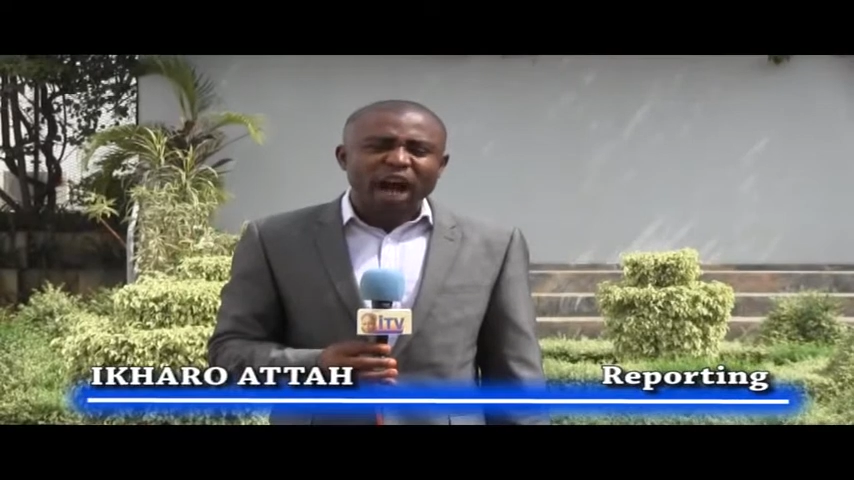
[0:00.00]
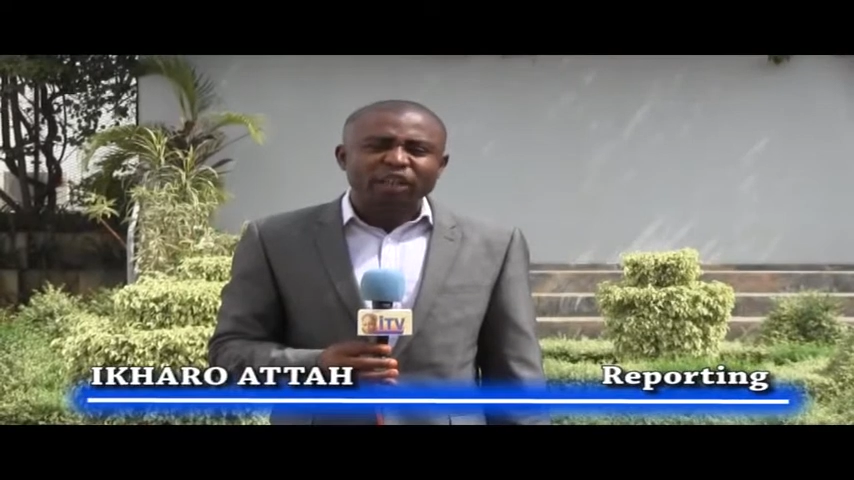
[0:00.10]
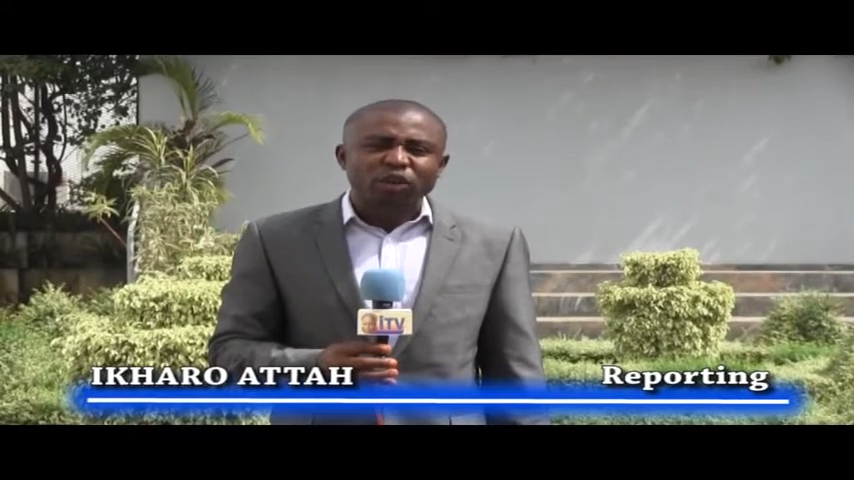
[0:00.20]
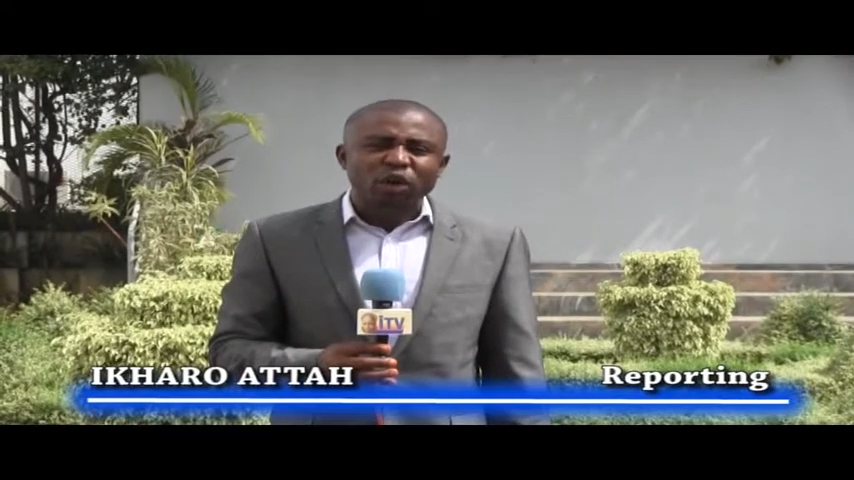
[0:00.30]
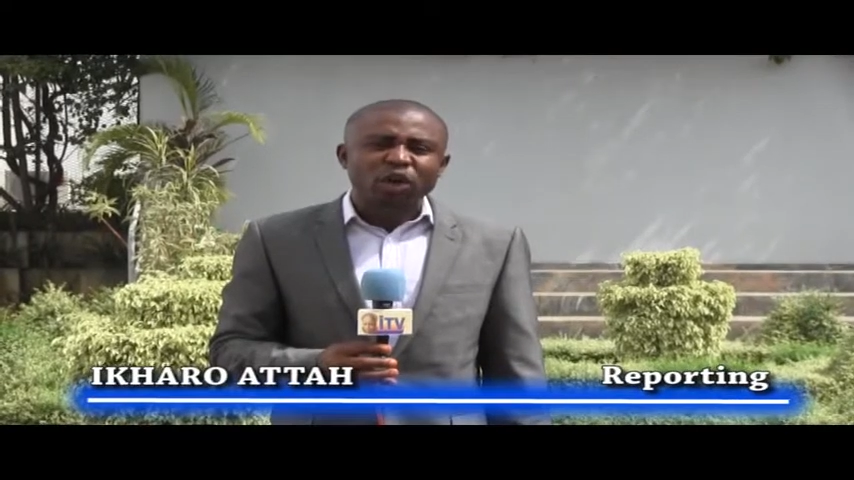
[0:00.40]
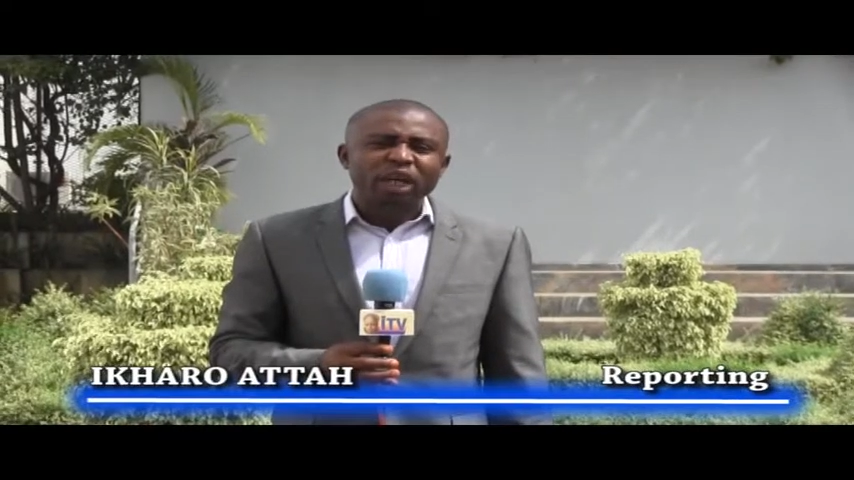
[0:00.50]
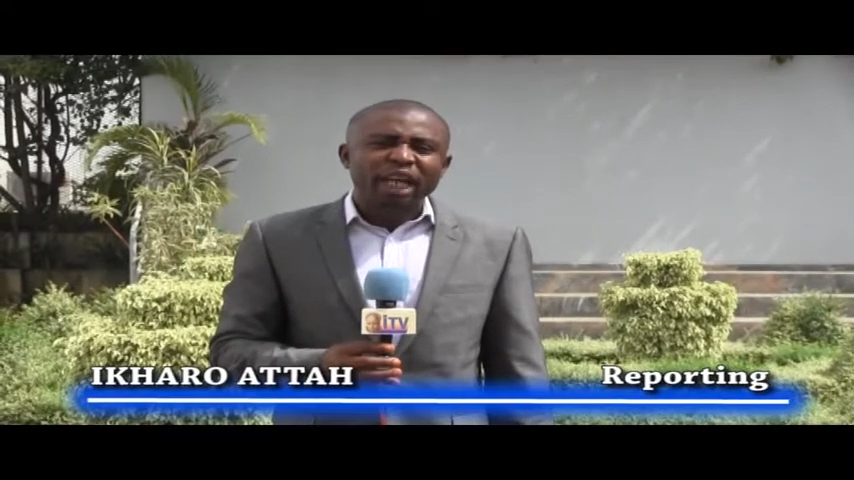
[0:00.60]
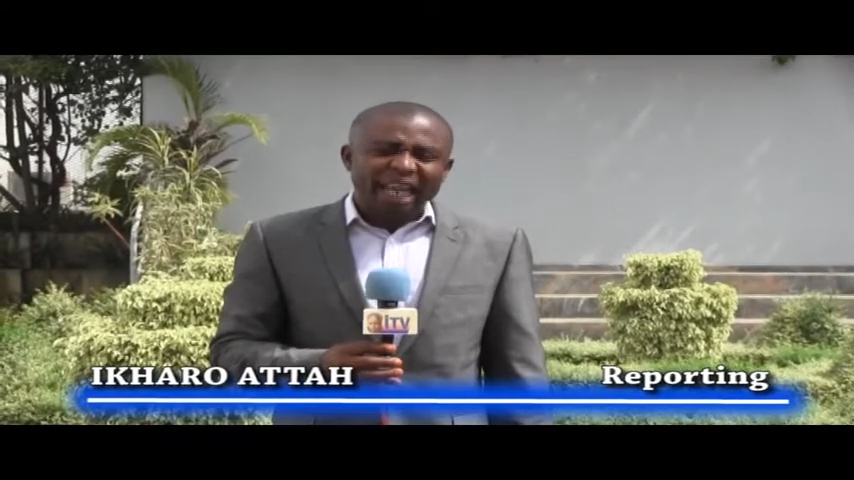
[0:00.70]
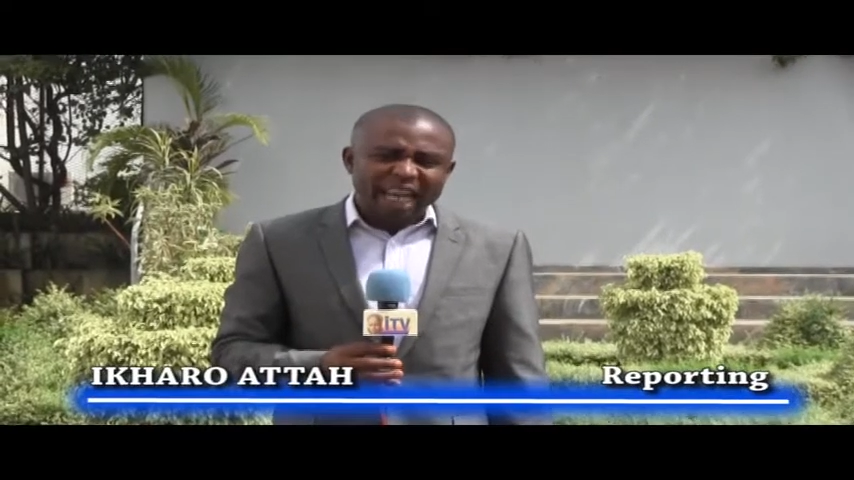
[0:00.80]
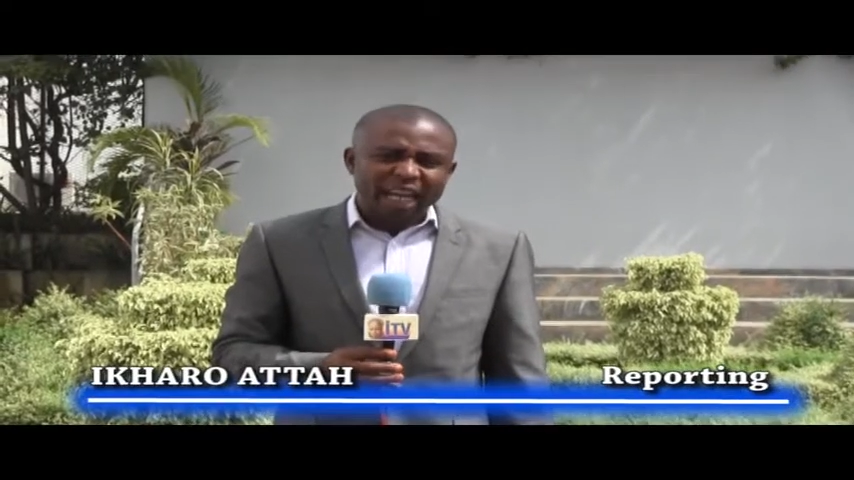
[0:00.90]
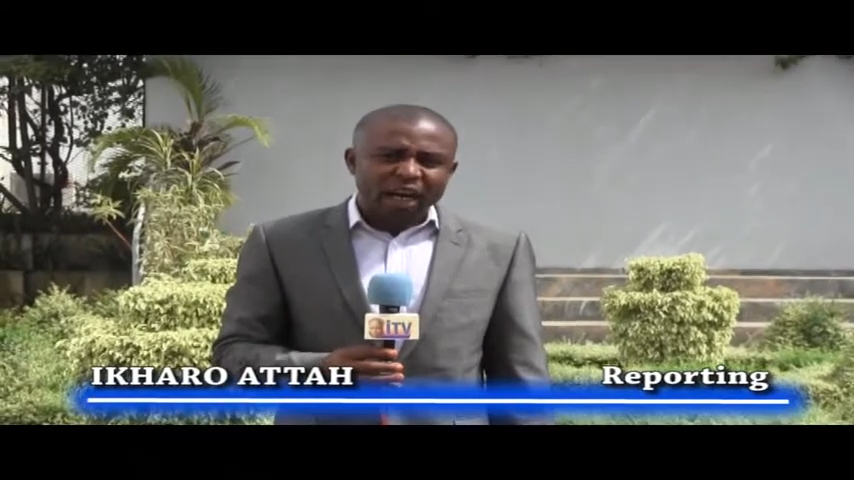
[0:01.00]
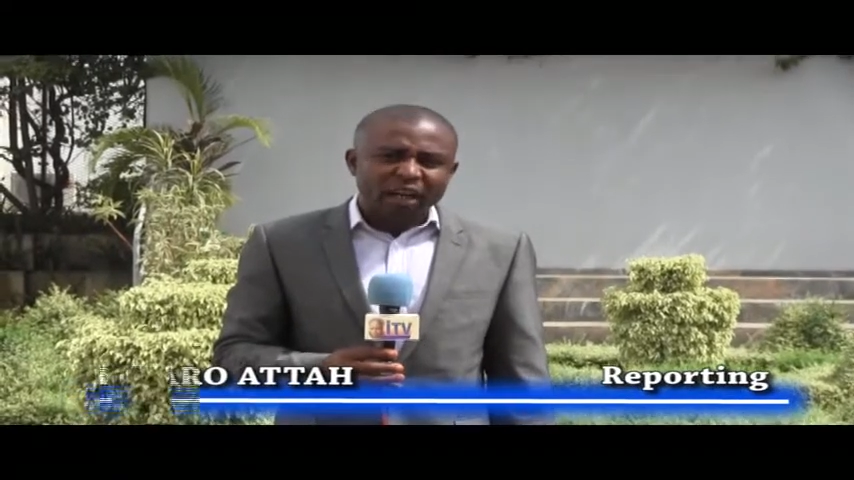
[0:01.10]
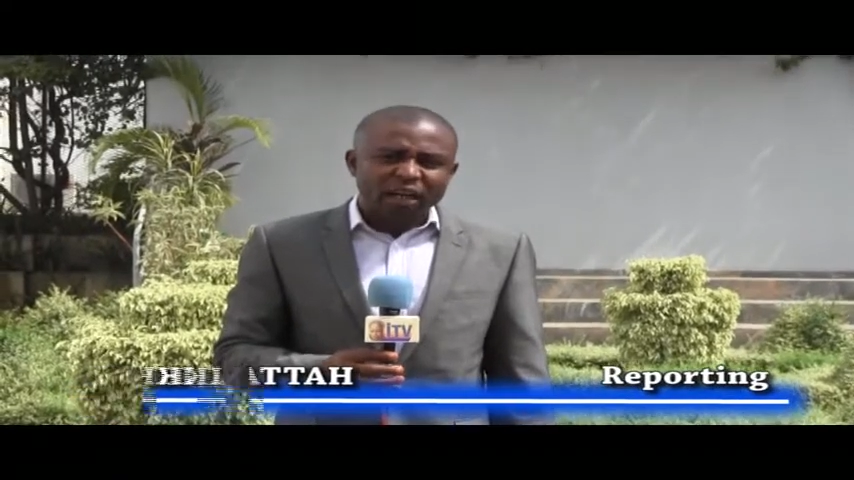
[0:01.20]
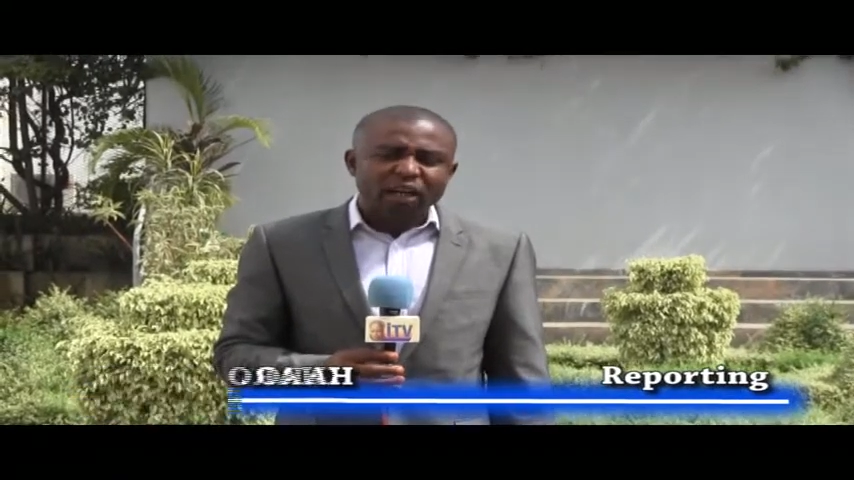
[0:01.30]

actors illegal.